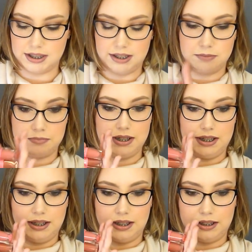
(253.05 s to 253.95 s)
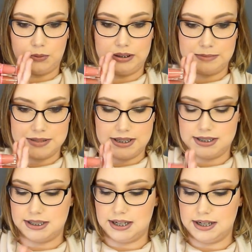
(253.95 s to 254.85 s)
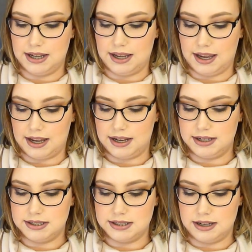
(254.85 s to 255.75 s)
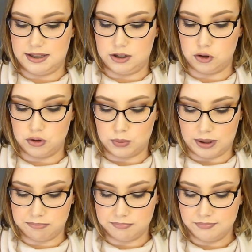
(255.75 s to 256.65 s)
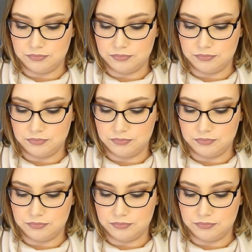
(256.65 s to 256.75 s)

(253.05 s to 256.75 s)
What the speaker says: the mini liquid lipstick set, and the nude one.